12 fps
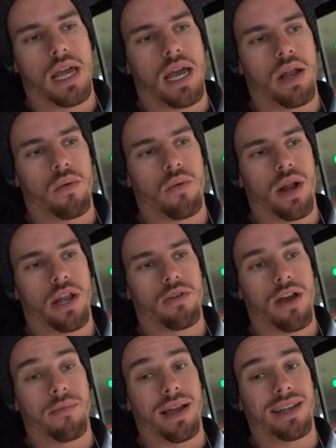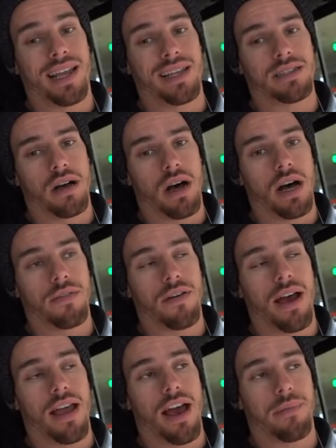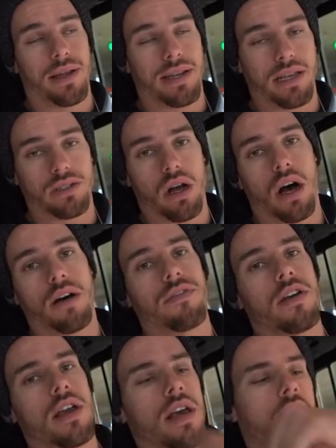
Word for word: And when I do have my days off, I have my days off.